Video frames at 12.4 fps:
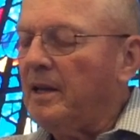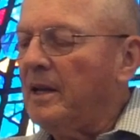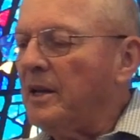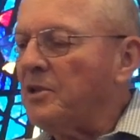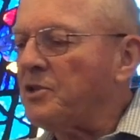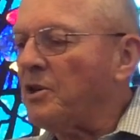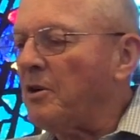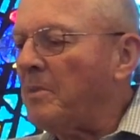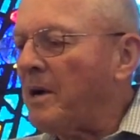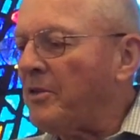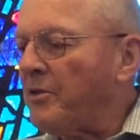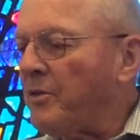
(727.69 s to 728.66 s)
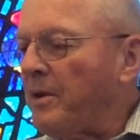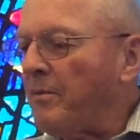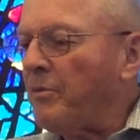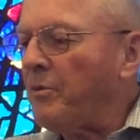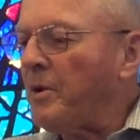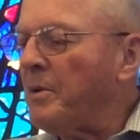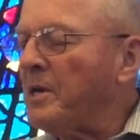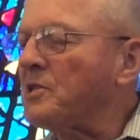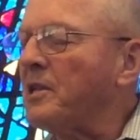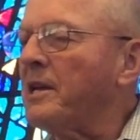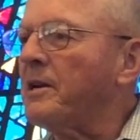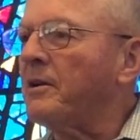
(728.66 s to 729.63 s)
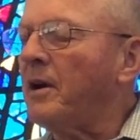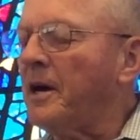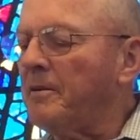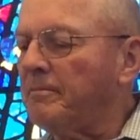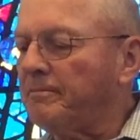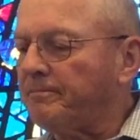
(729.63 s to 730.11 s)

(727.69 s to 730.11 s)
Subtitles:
And so about three weeks later, I